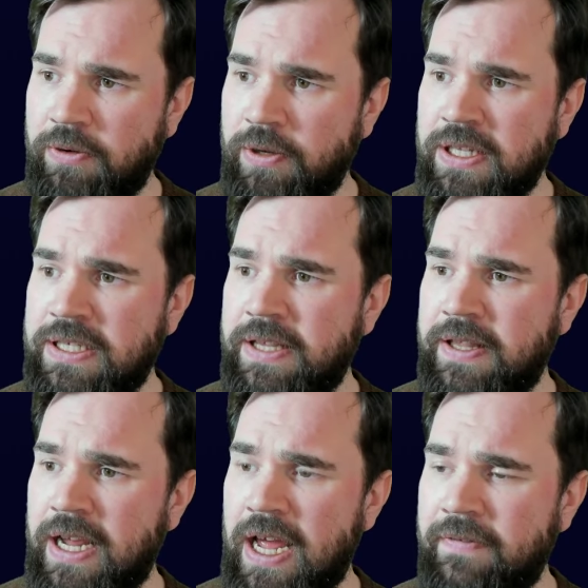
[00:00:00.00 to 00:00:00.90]
you can see that
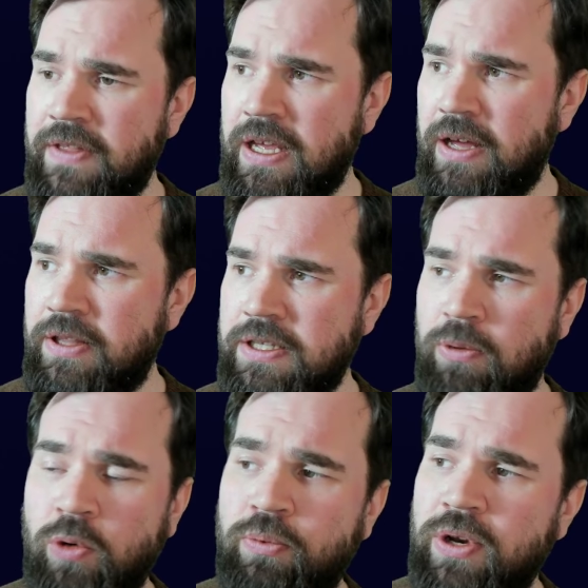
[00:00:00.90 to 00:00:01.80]
I have this
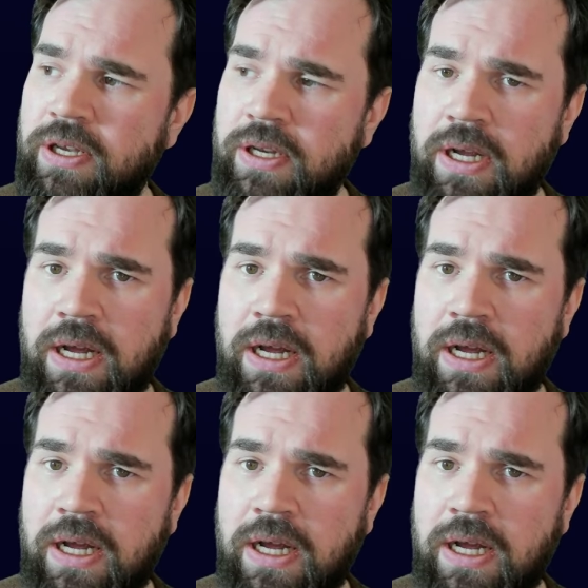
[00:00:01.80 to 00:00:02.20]
blueprint